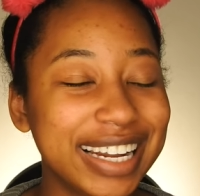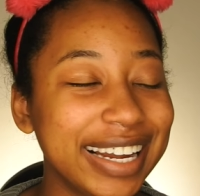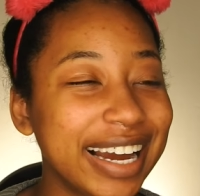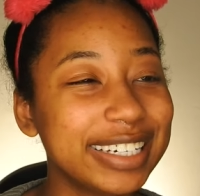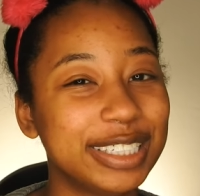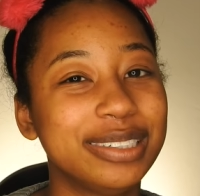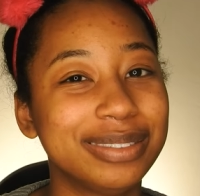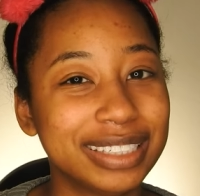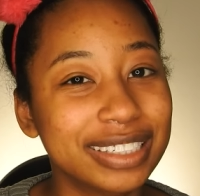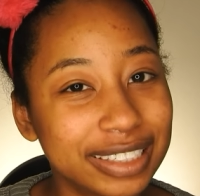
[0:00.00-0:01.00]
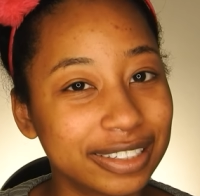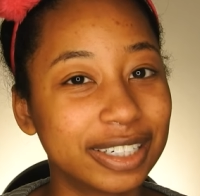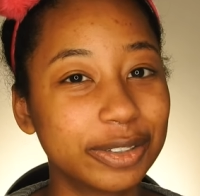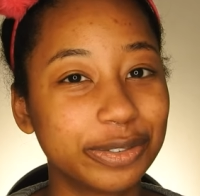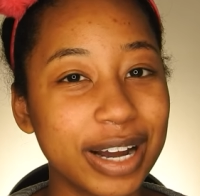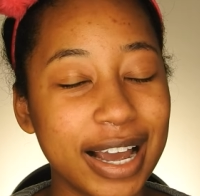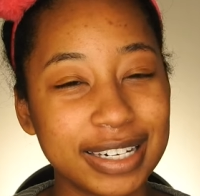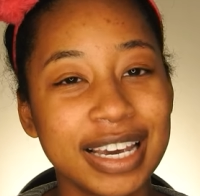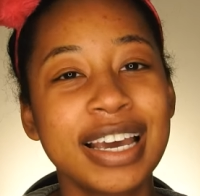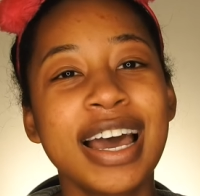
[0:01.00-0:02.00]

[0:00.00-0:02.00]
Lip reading: like I did with her girlfriend.